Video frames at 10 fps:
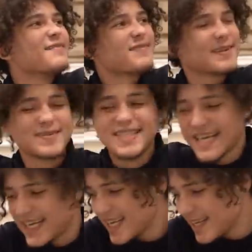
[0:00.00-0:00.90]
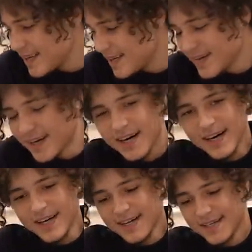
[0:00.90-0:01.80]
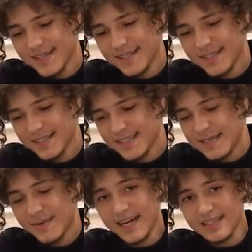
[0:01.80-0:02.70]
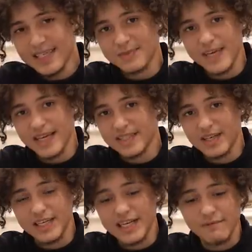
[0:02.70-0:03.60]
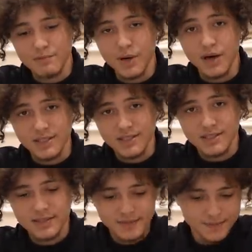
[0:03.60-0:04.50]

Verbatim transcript: Flip's sake. Oh, D-. That's peak. So I didn't even pass.